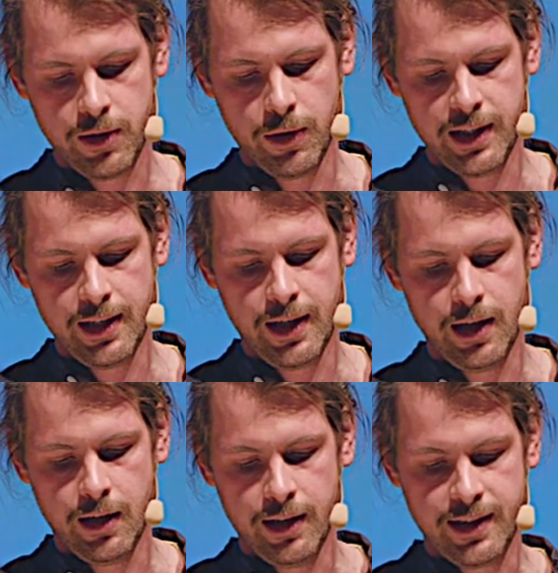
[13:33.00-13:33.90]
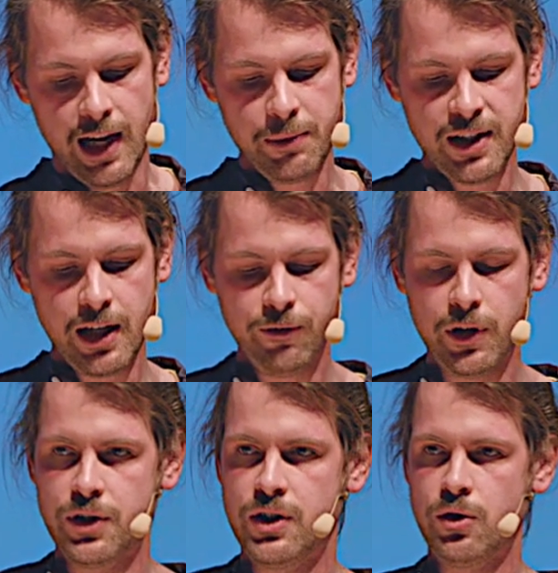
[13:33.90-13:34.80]
So it's, uh, it's type safe,
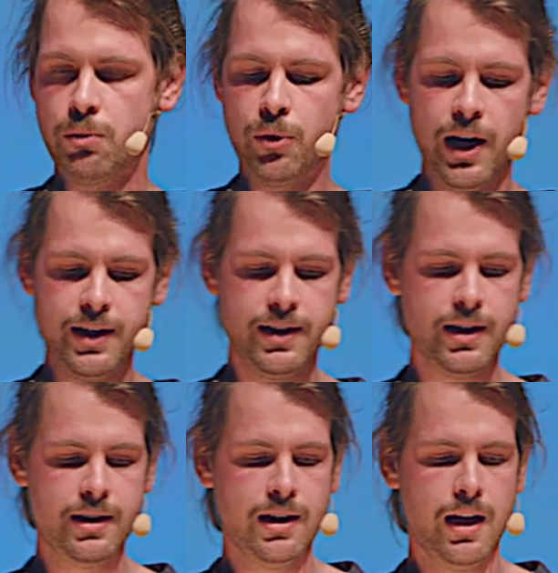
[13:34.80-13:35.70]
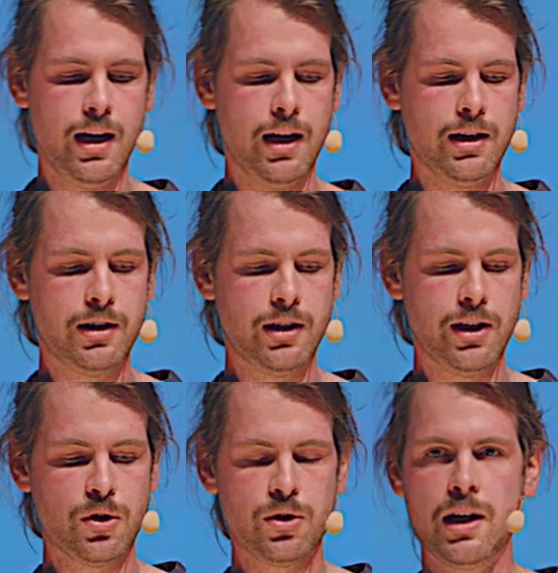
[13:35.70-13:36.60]
there is no surprises, and
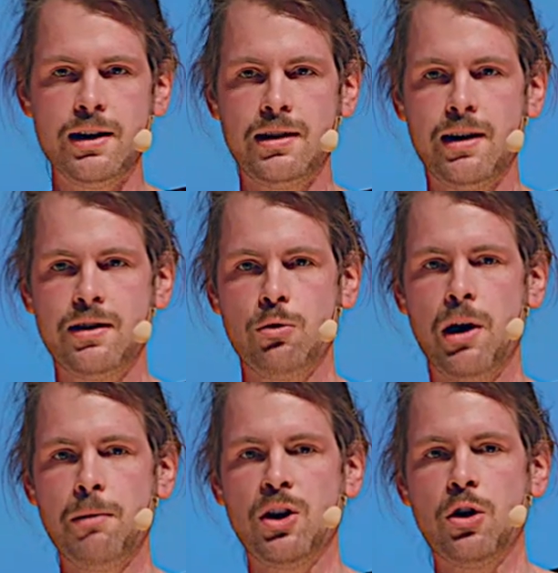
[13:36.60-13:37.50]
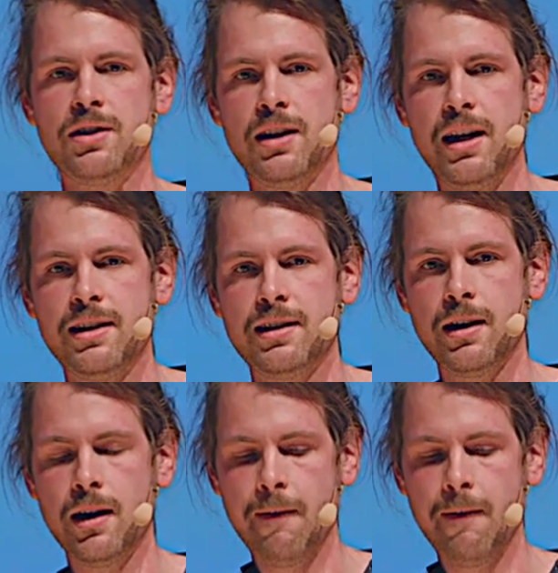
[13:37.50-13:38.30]
there's also less tests to write because it's,